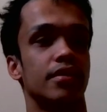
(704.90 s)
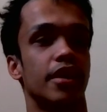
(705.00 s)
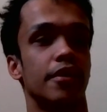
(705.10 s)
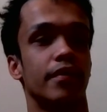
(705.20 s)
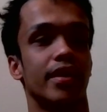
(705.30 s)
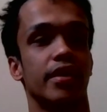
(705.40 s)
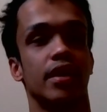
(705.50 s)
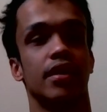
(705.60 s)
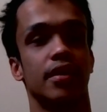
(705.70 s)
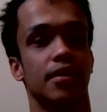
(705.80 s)
that are
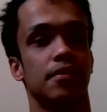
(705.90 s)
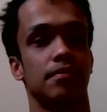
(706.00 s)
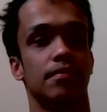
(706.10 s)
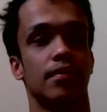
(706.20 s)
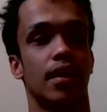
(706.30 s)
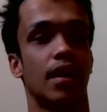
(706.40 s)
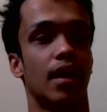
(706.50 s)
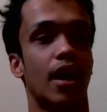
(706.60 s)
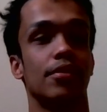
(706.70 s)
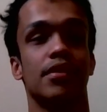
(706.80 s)
very
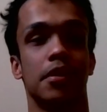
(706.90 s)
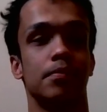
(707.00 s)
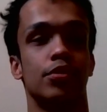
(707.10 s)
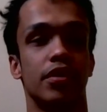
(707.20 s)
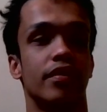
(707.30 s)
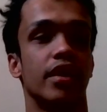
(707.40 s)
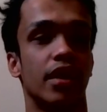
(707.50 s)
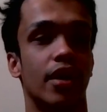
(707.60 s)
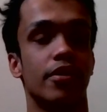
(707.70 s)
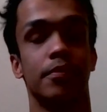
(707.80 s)
outcome driven
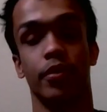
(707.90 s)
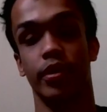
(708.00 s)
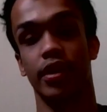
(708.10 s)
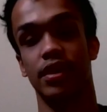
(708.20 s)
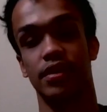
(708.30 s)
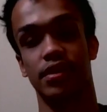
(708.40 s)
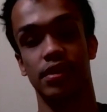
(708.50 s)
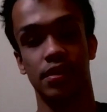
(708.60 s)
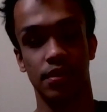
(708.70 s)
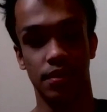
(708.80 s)
and outcome oriented.
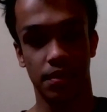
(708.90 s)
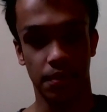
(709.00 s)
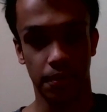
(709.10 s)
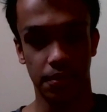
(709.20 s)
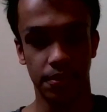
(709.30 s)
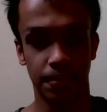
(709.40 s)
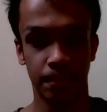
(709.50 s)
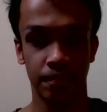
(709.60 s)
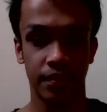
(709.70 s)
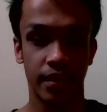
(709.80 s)
So
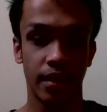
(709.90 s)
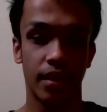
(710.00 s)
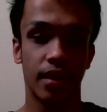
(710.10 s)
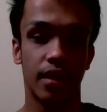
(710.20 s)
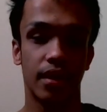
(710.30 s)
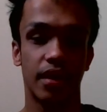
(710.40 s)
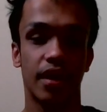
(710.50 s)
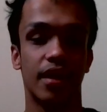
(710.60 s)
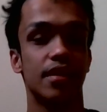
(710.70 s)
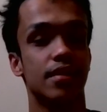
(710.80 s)

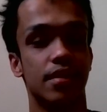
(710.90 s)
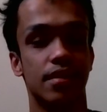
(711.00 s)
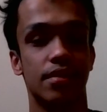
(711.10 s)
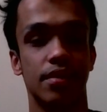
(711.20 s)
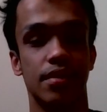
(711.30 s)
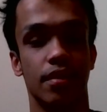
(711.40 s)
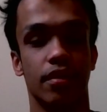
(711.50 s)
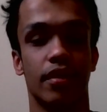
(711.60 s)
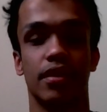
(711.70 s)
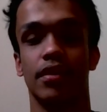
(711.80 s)
yeah, it's just a
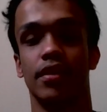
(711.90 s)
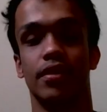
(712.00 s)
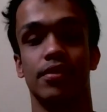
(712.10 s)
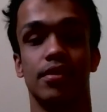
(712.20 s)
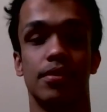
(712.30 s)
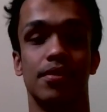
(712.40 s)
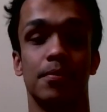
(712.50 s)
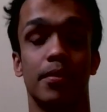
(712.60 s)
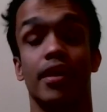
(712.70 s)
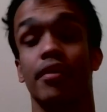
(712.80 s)
thought,
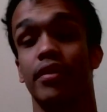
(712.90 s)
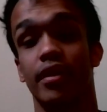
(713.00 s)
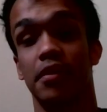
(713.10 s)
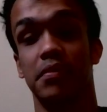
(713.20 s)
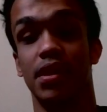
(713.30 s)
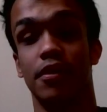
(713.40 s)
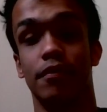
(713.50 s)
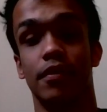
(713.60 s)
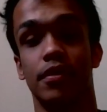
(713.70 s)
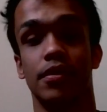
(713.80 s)
to put out there. I mean,
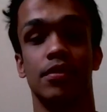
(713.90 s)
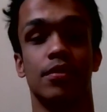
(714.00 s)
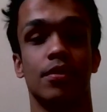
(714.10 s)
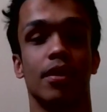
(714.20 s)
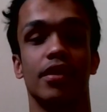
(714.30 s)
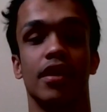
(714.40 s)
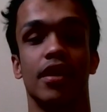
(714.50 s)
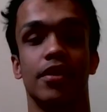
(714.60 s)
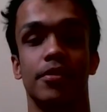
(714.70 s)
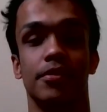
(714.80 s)
if you're struggling
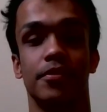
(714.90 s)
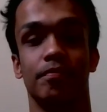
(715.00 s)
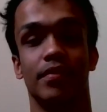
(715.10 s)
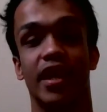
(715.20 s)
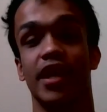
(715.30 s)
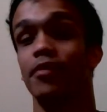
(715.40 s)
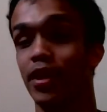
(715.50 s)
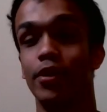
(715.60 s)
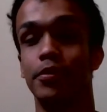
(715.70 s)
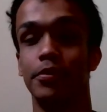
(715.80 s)
and you're like
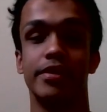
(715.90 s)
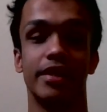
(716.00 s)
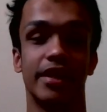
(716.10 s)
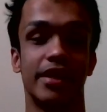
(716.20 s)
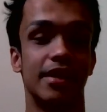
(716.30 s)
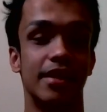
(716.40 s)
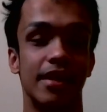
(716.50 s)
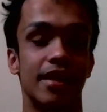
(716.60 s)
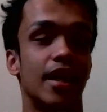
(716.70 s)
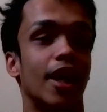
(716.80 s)
me, who was like
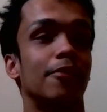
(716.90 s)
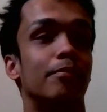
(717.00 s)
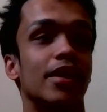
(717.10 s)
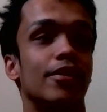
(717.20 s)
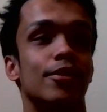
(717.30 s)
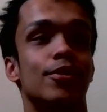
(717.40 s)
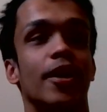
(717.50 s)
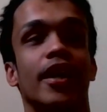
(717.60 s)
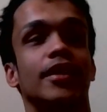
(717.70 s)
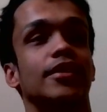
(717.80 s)
hell bent on
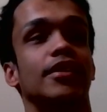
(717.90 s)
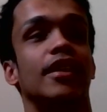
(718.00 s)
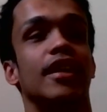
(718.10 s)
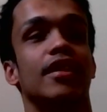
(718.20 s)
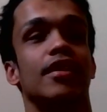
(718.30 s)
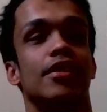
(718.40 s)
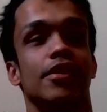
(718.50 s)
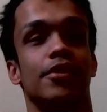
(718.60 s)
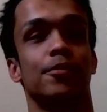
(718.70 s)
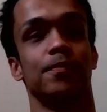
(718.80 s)
trying to get,
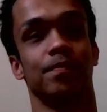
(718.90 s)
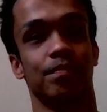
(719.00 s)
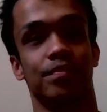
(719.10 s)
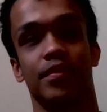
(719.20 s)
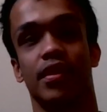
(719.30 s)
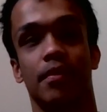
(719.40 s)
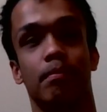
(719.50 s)
the